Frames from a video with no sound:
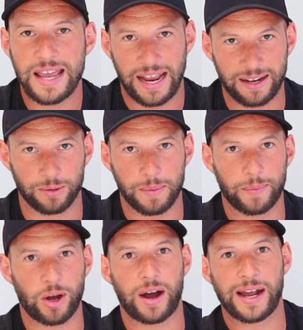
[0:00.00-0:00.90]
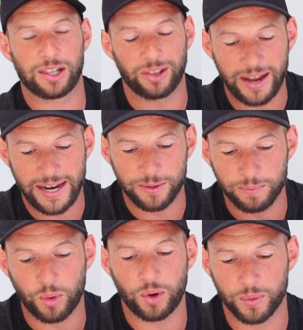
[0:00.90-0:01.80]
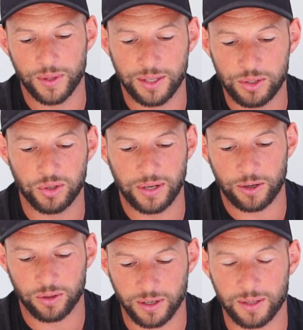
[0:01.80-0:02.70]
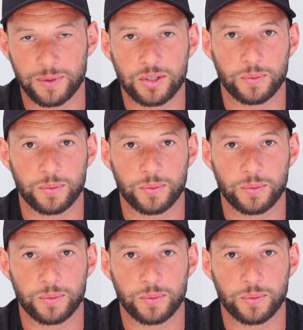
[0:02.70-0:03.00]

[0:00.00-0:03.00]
And remember, I align more with the new algorithm in